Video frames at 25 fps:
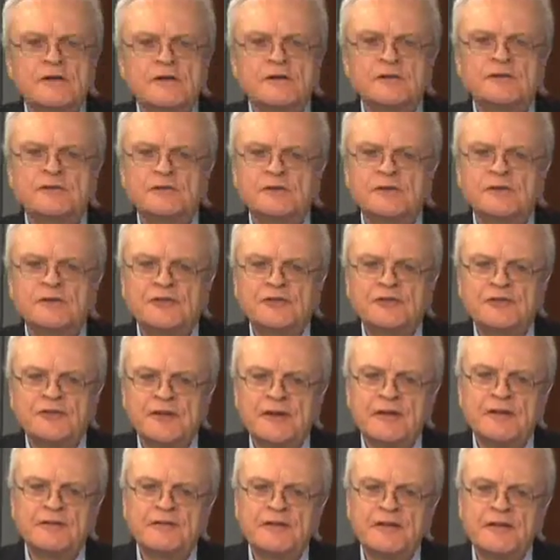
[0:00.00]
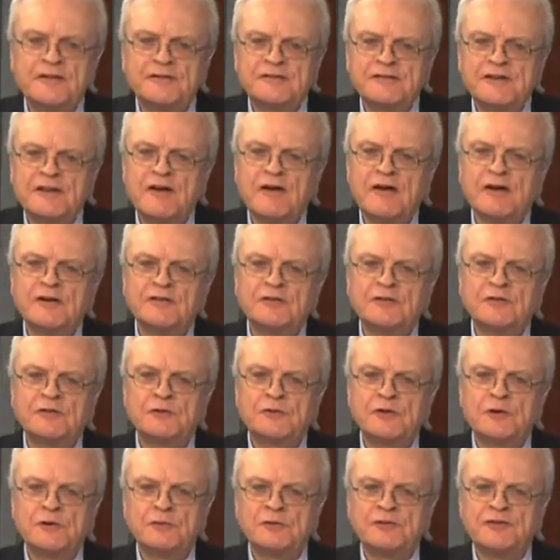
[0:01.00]
This year's South End Garden
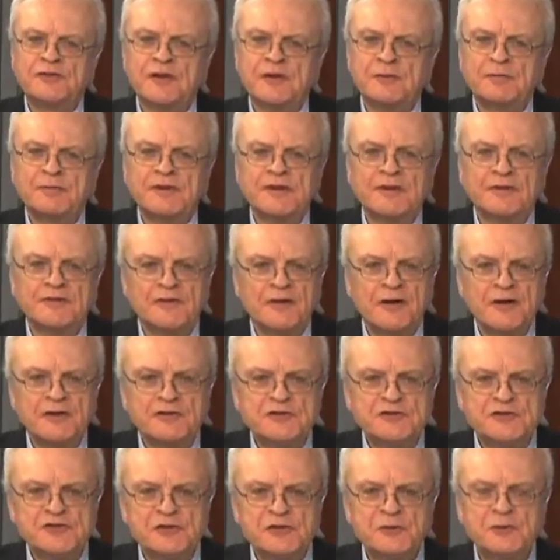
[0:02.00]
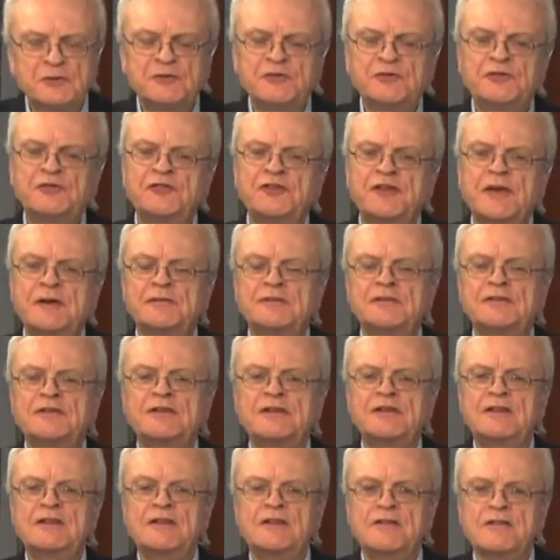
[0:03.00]
Tour will take place on June
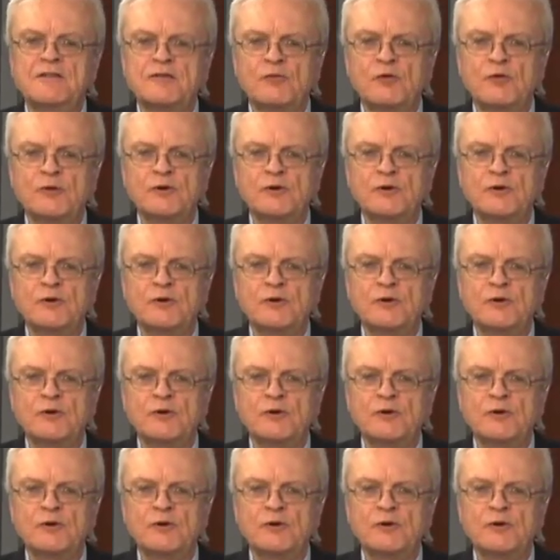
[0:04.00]
17th,